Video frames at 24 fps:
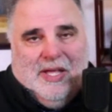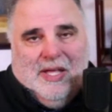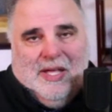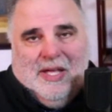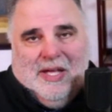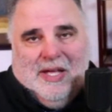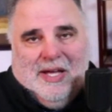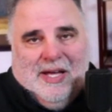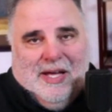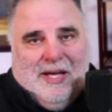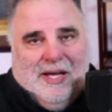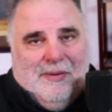
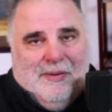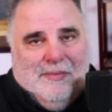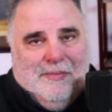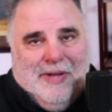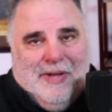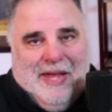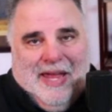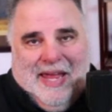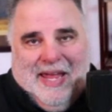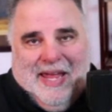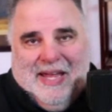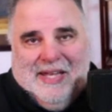
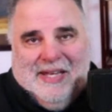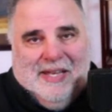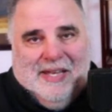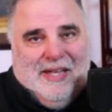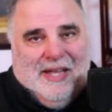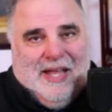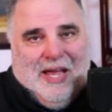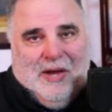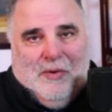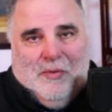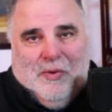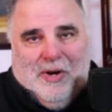and
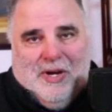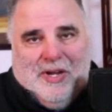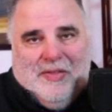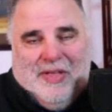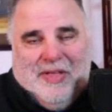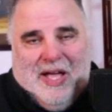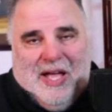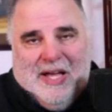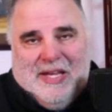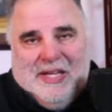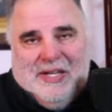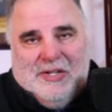I work in the
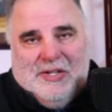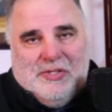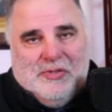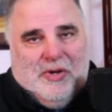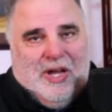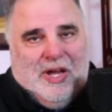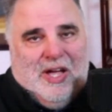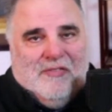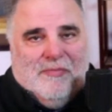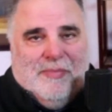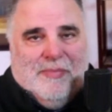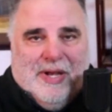hockey industry.
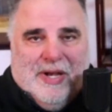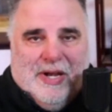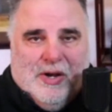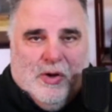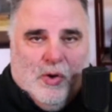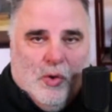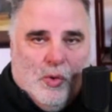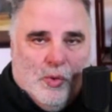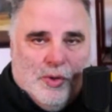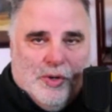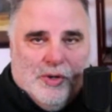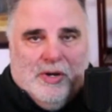I've been an
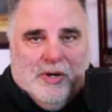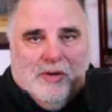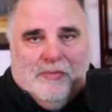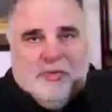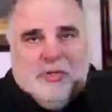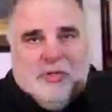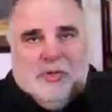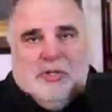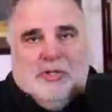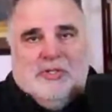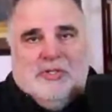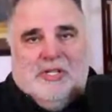owner of
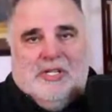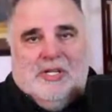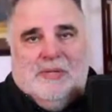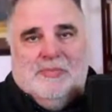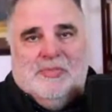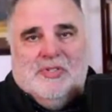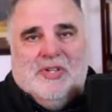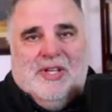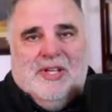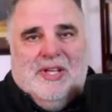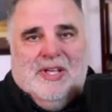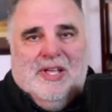junior teams.
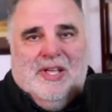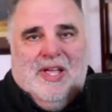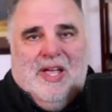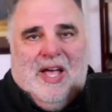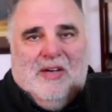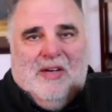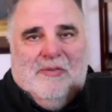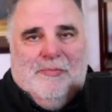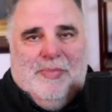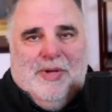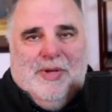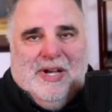
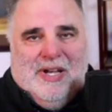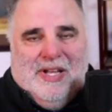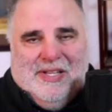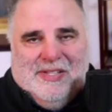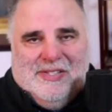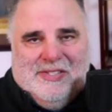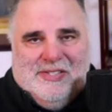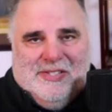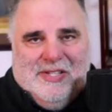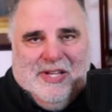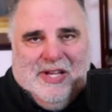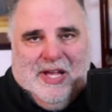I've been an
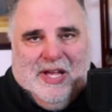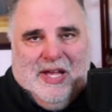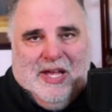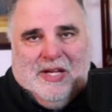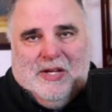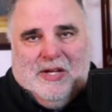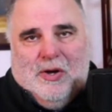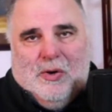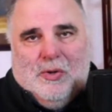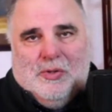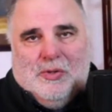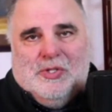NCAA
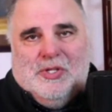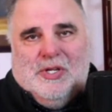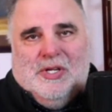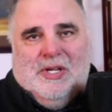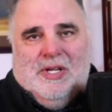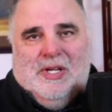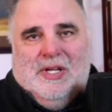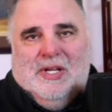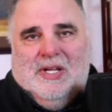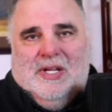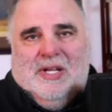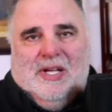coach.
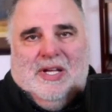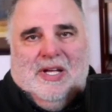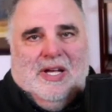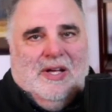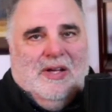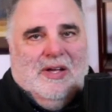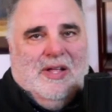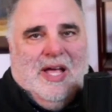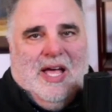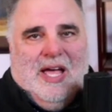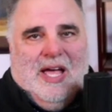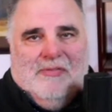
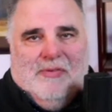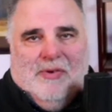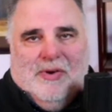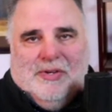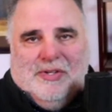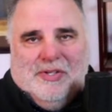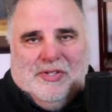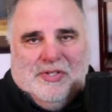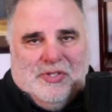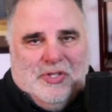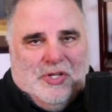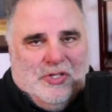I've worked
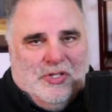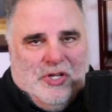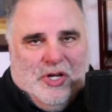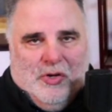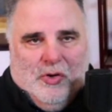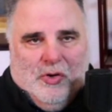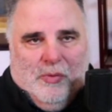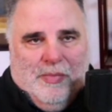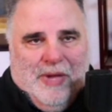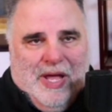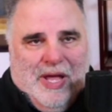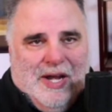as a
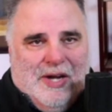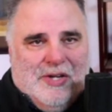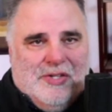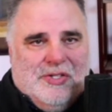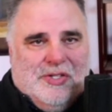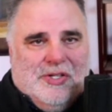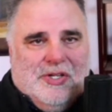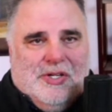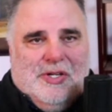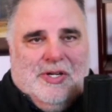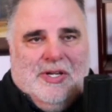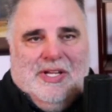general
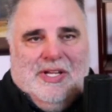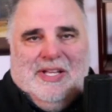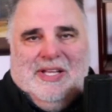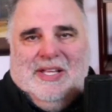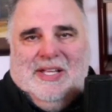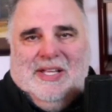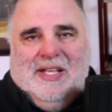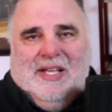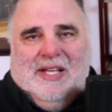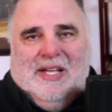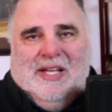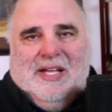manager.
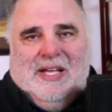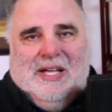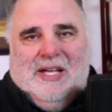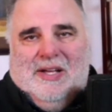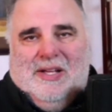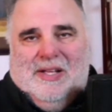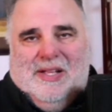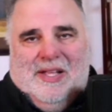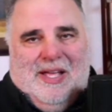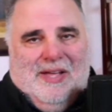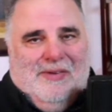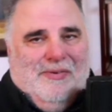
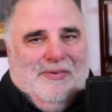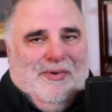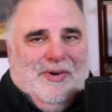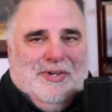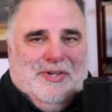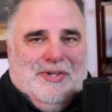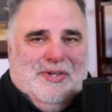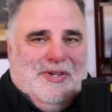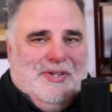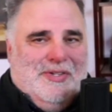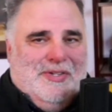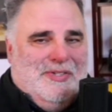I worked
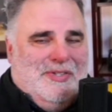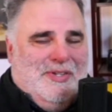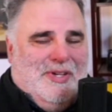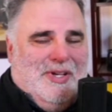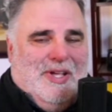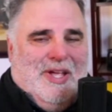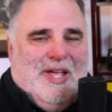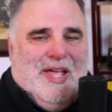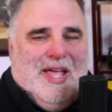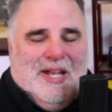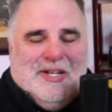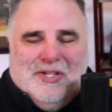as a
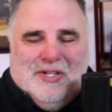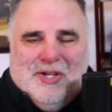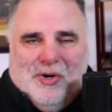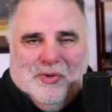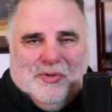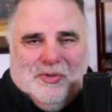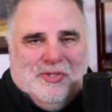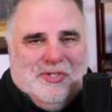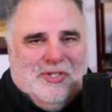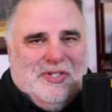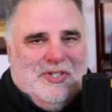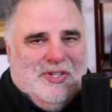head
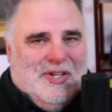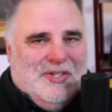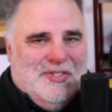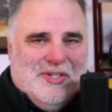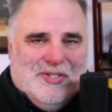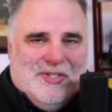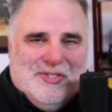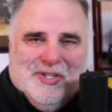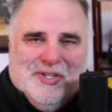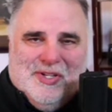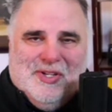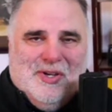coach,
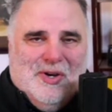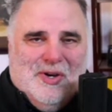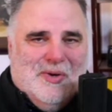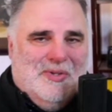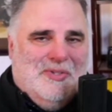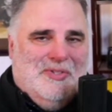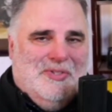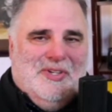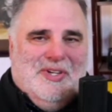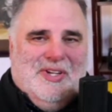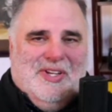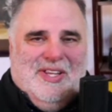assistant
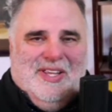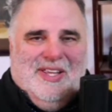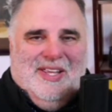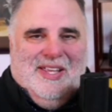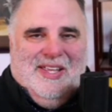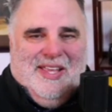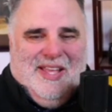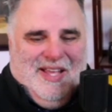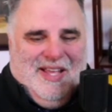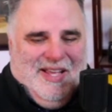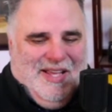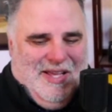coach,
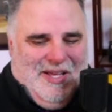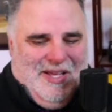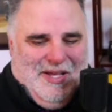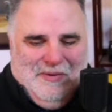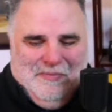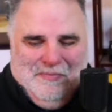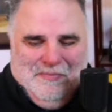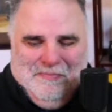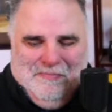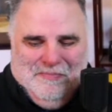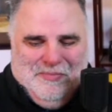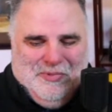
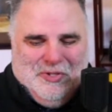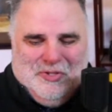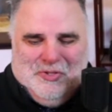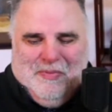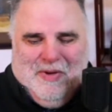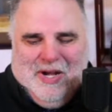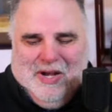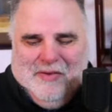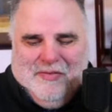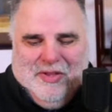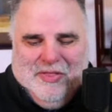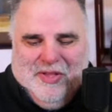just about
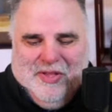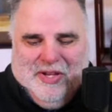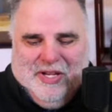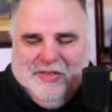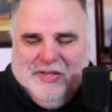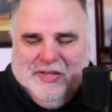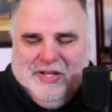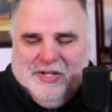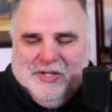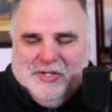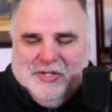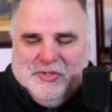everything in the
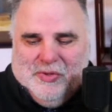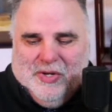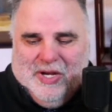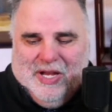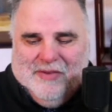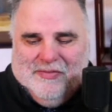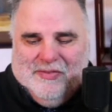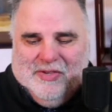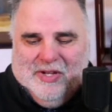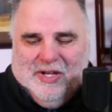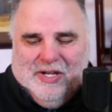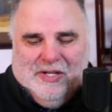industry I've
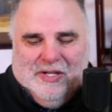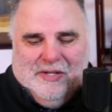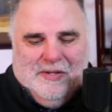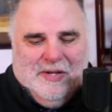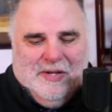done.